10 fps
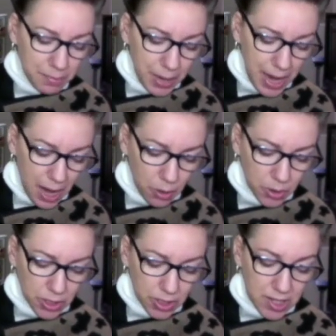
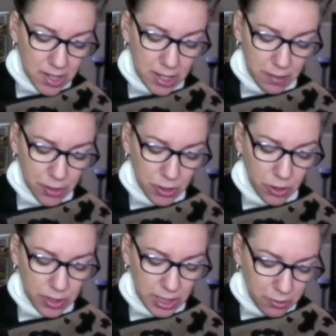power is
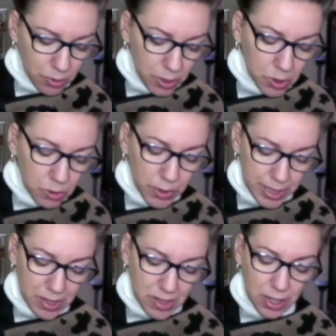difficult if we were
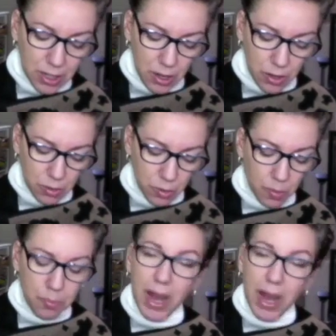raised in a home where